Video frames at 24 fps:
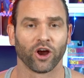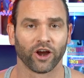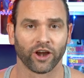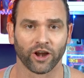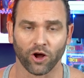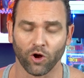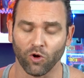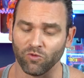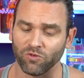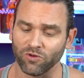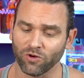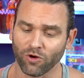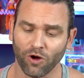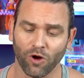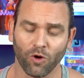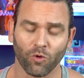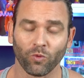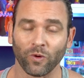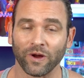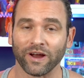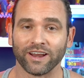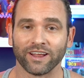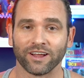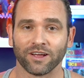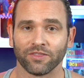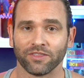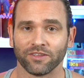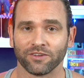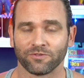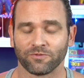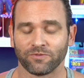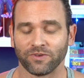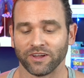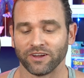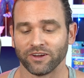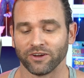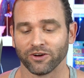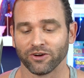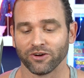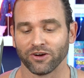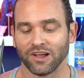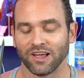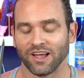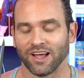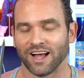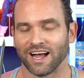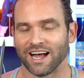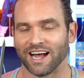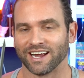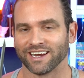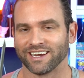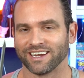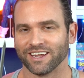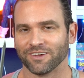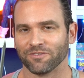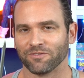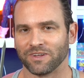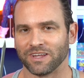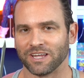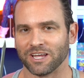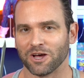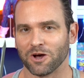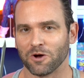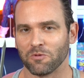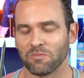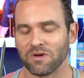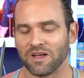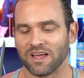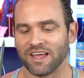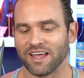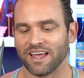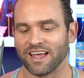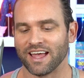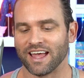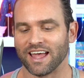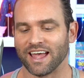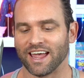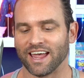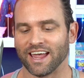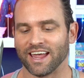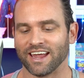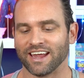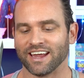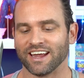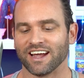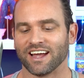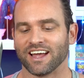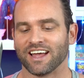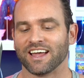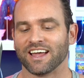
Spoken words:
right, overall rating of this figure, I give him a